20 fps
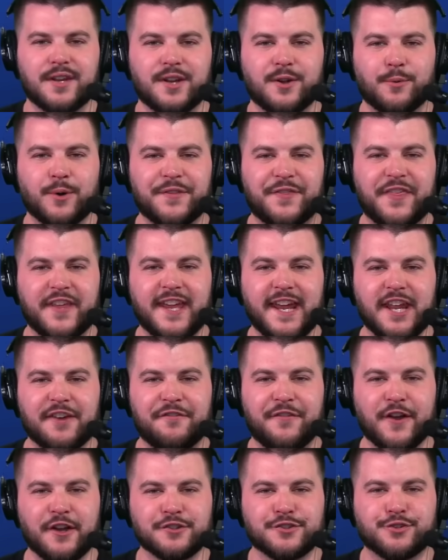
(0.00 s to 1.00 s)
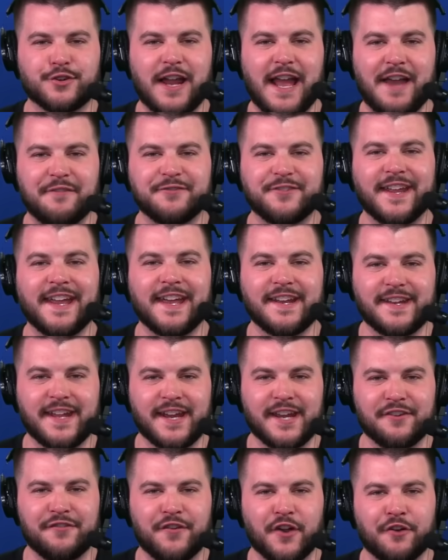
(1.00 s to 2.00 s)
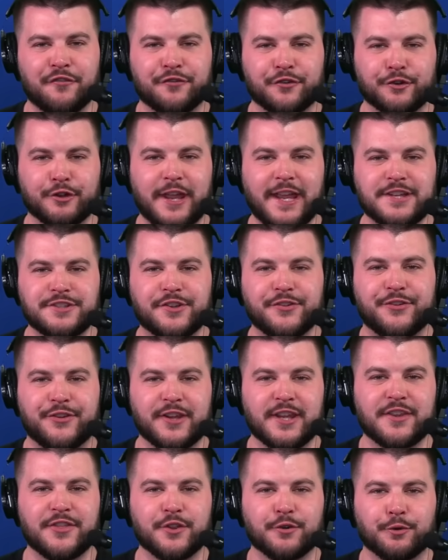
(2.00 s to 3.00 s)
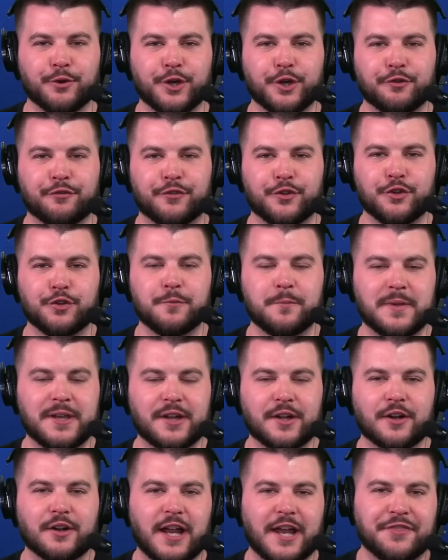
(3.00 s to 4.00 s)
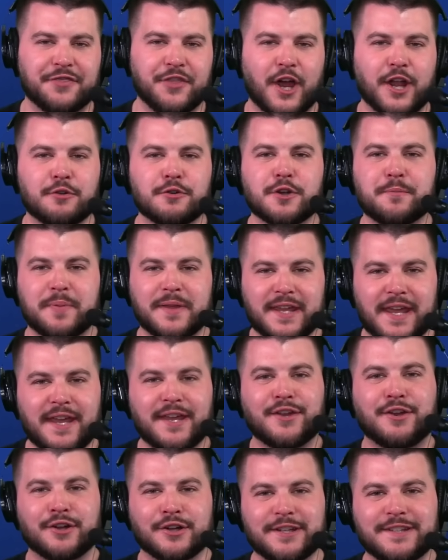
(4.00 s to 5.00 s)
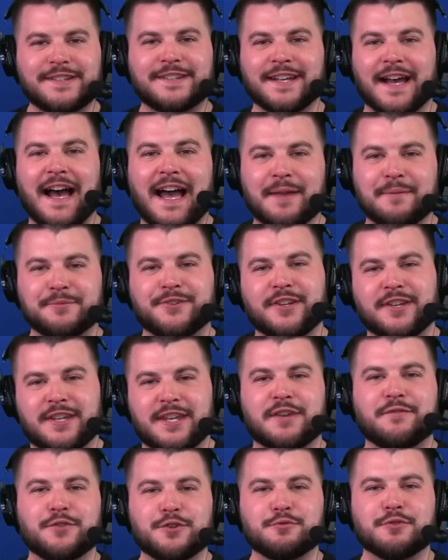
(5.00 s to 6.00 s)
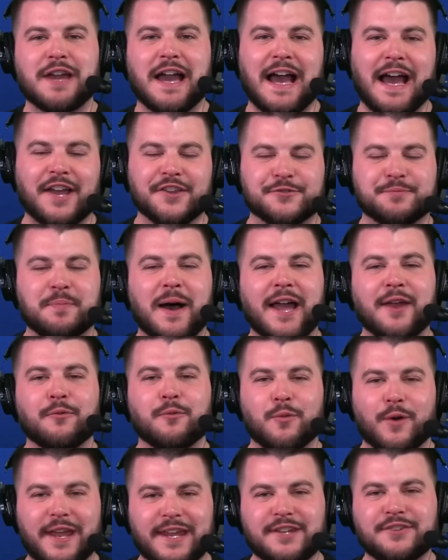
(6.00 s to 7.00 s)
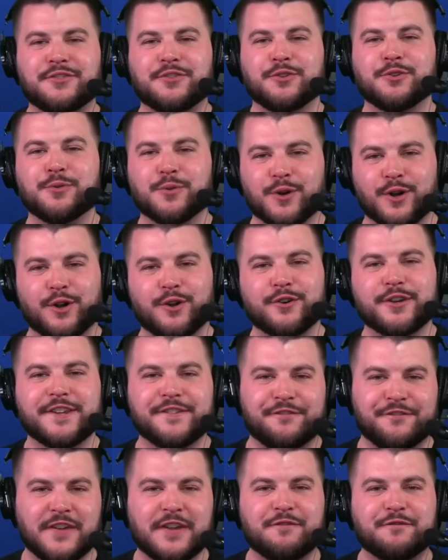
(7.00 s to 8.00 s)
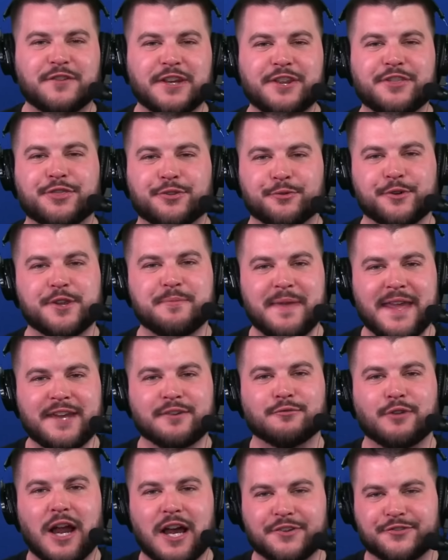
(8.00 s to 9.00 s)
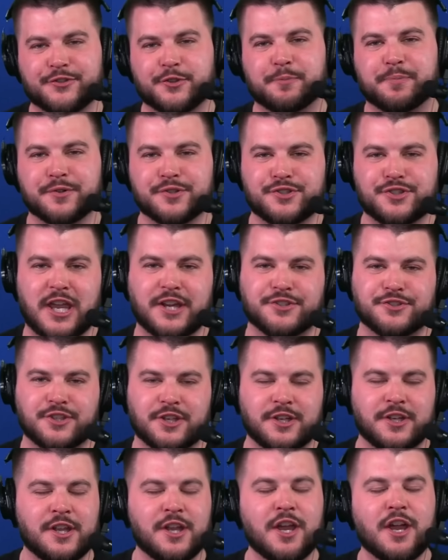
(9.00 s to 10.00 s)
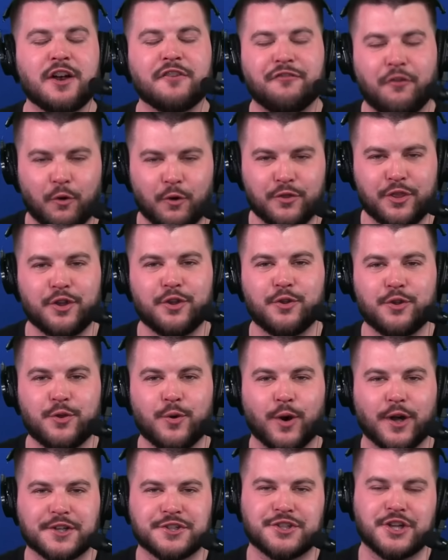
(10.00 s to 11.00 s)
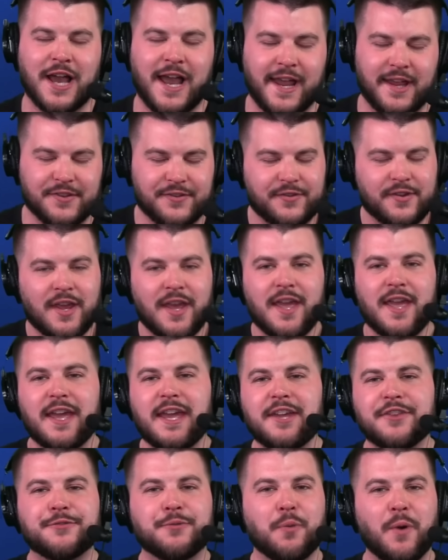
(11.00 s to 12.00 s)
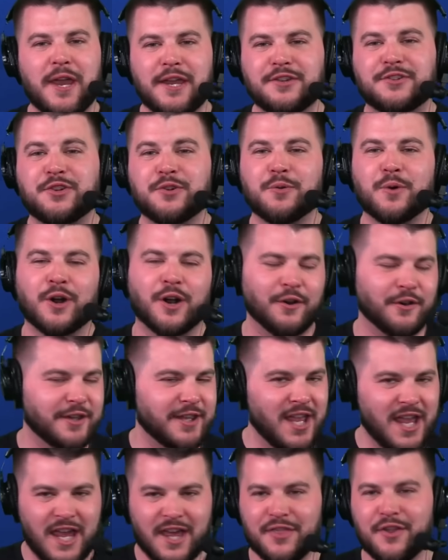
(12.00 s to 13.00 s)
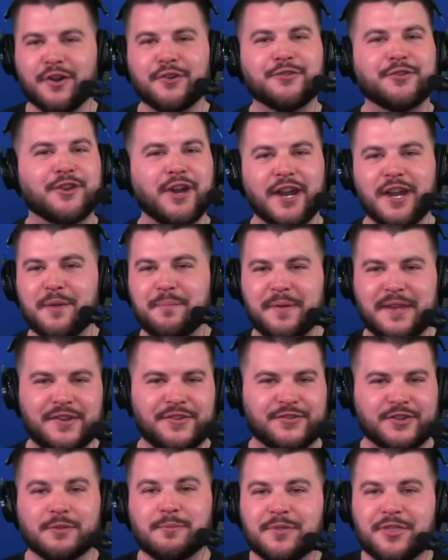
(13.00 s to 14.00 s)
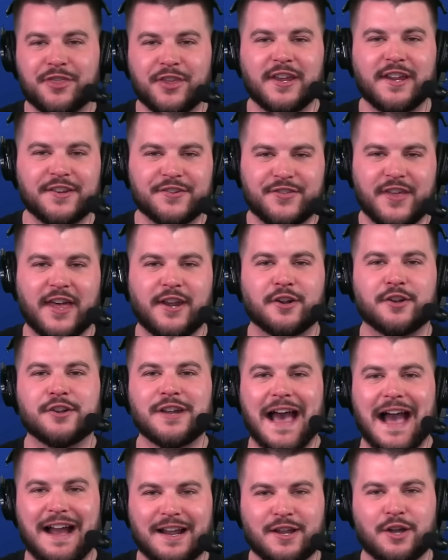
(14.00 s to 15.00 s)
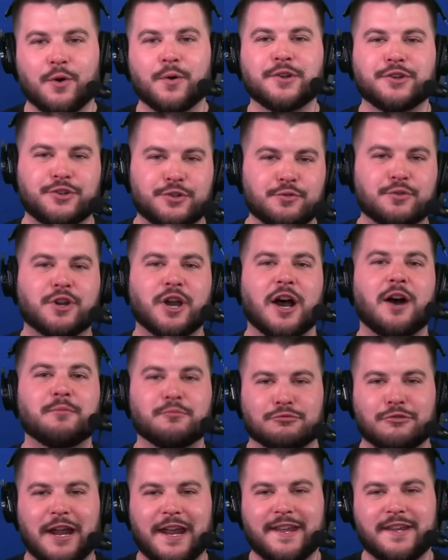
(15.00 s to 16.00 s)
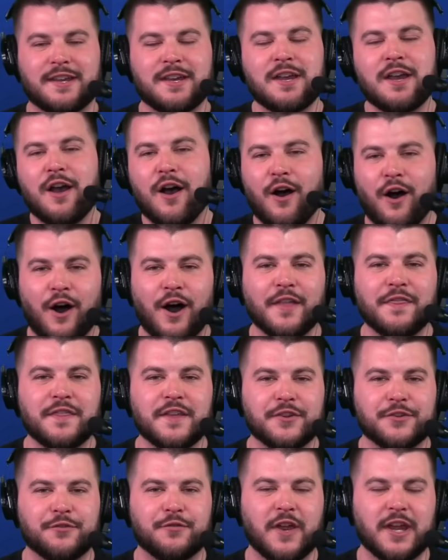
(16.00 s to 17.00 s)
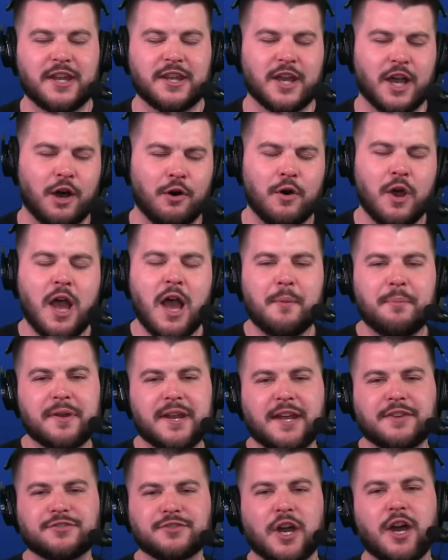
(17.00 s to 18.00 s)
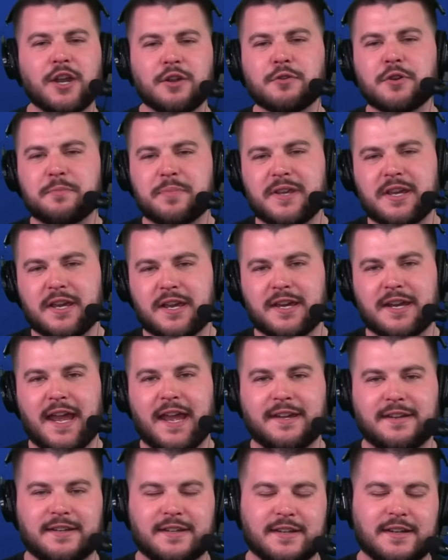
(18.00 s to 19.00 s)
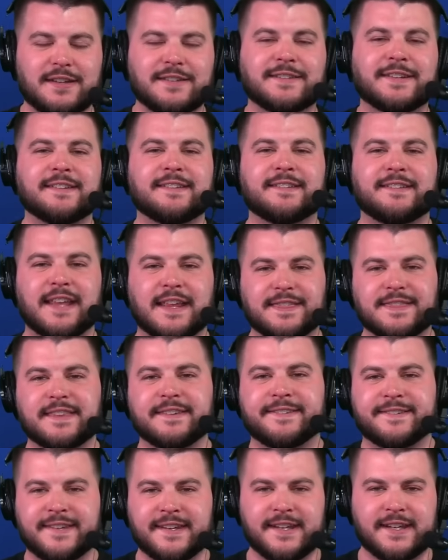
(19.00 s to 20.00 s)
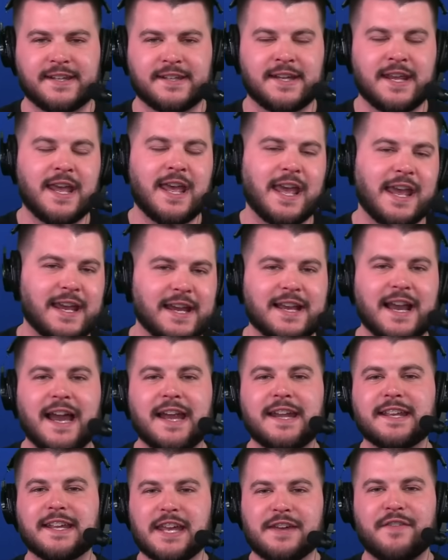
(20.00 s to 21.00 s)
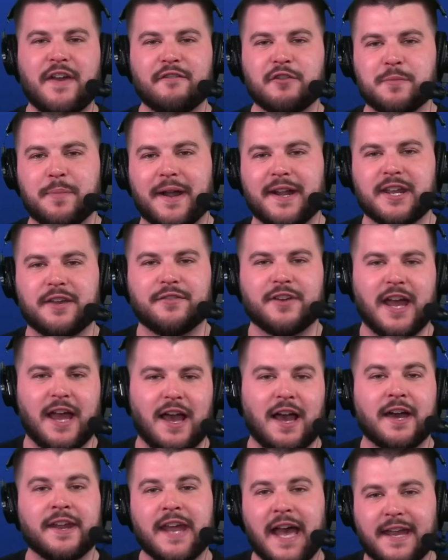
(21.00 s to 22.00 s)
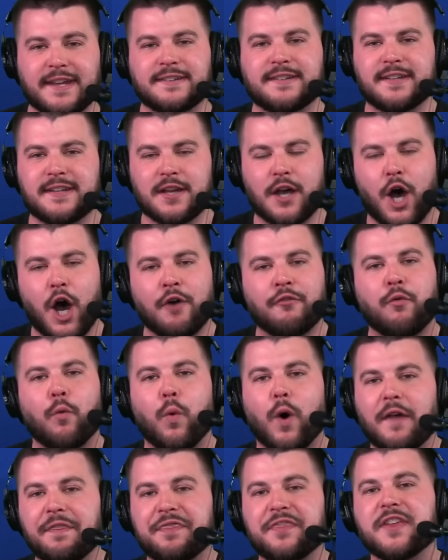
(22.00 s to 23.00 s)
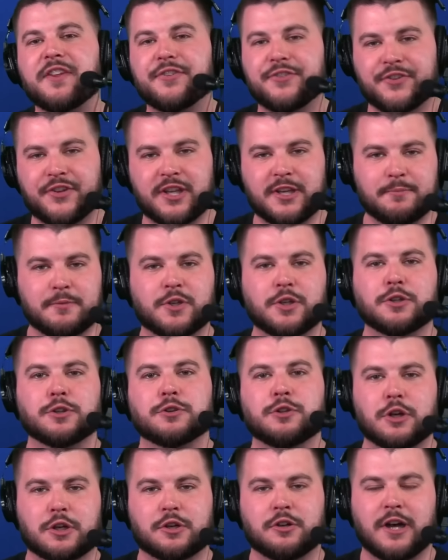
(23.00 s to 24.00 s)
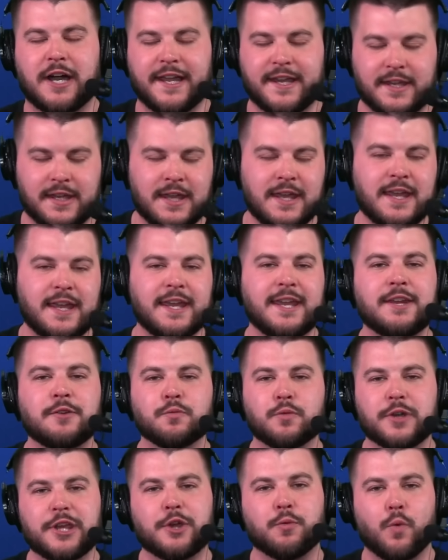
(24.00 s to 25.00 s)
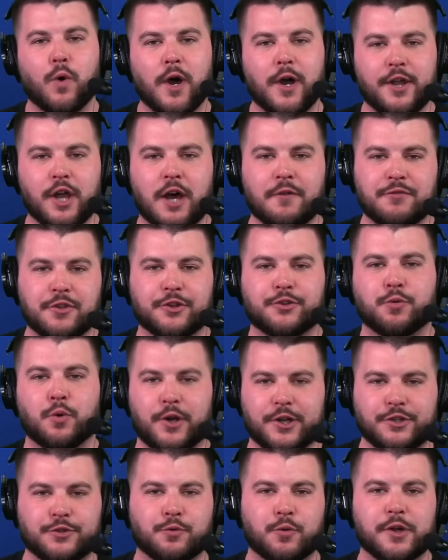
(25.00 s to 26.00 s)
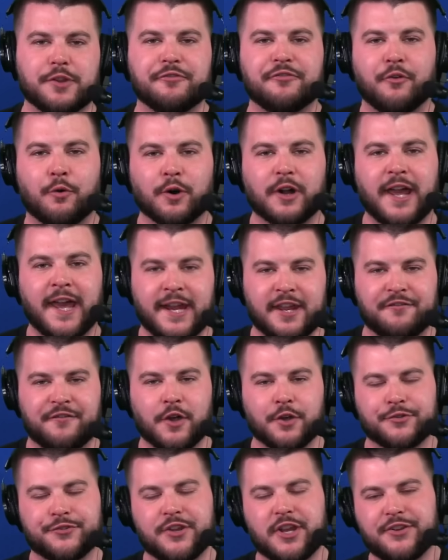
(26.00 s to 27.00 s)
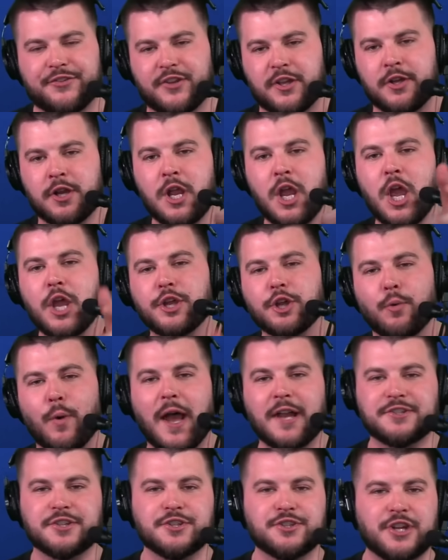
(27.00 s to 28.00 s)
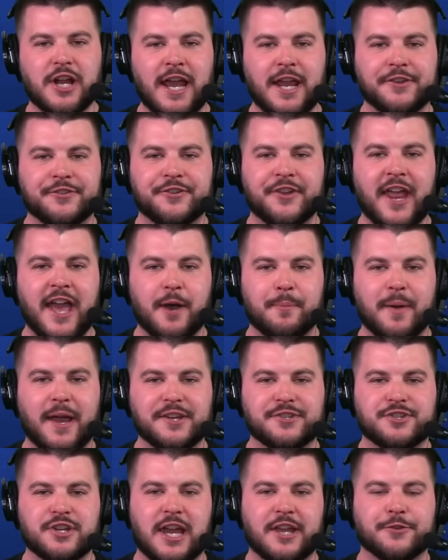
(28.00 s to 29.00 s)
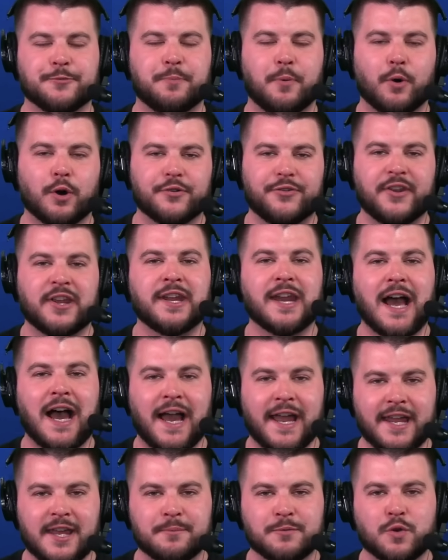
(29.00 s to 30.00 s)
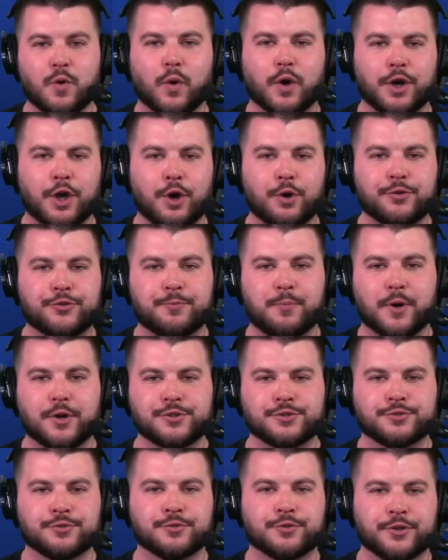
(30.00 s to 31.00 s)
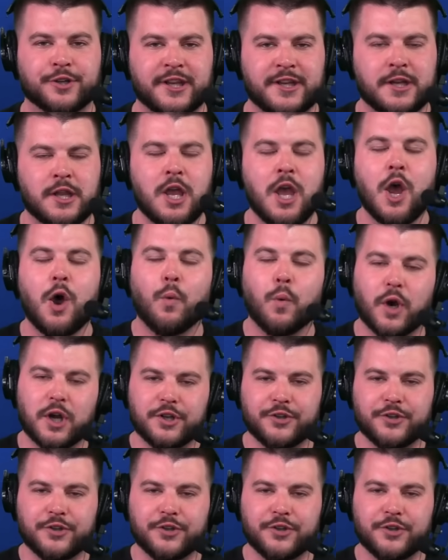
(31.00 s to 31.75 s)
With the NFL draft and NFL free agency in the rearview mirror, I thought it would be a good time to give you guys my way too early 53-man roster projection for the New York Giants. It's way too early. There's going to be some things that are not going to come right on this video, but I thought it would be a good idea to set the scene and kind of give everybody an idea of what this team could look like in week one of the 2024 NFL season. You're watching Giants Now by Chat Sports, and I am your host, Marshall Green. We're